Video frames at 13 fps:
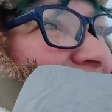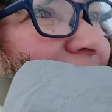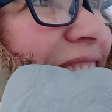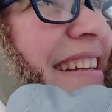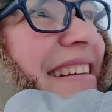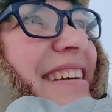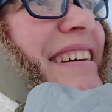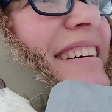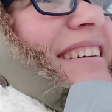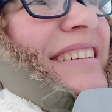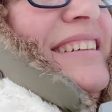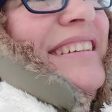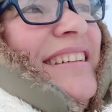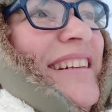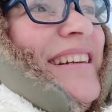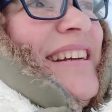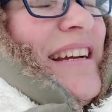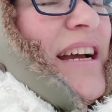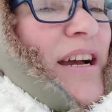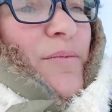and uh,
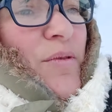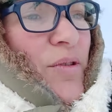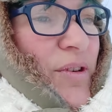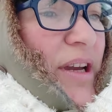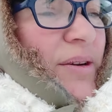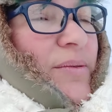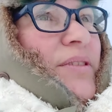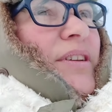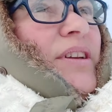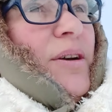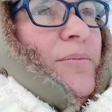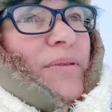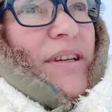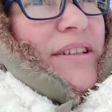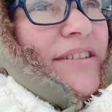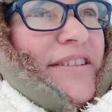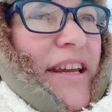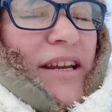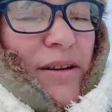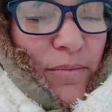I'm okay with the not being
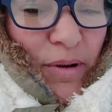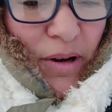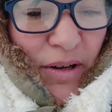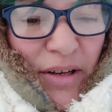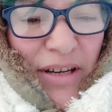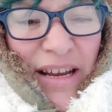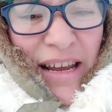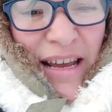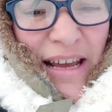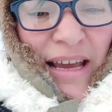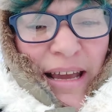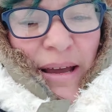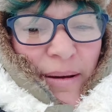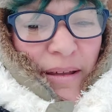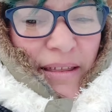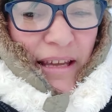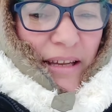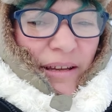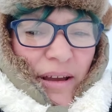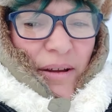sane part. I
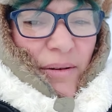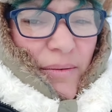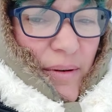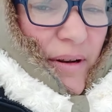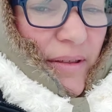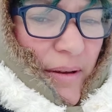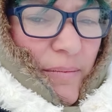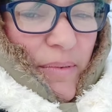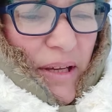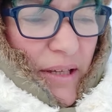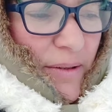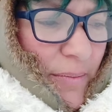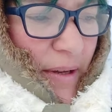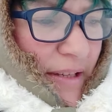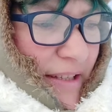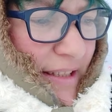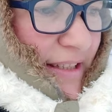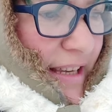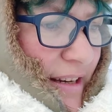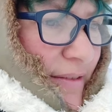think one of the biggest
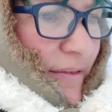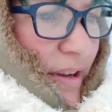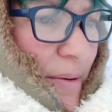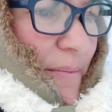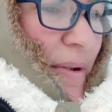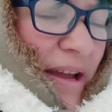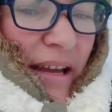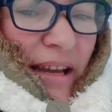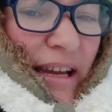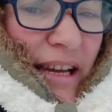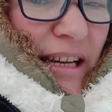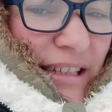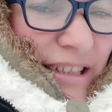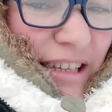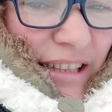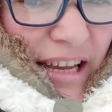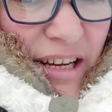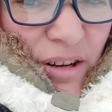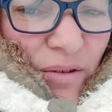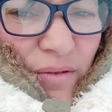pieces that have come to
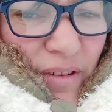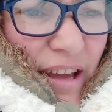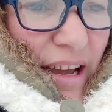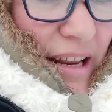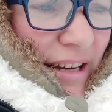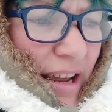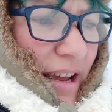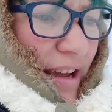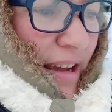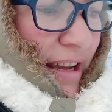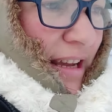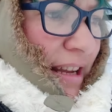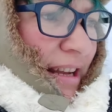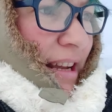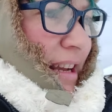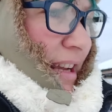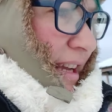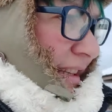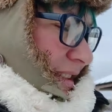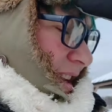light over that
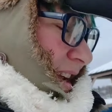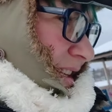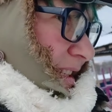is that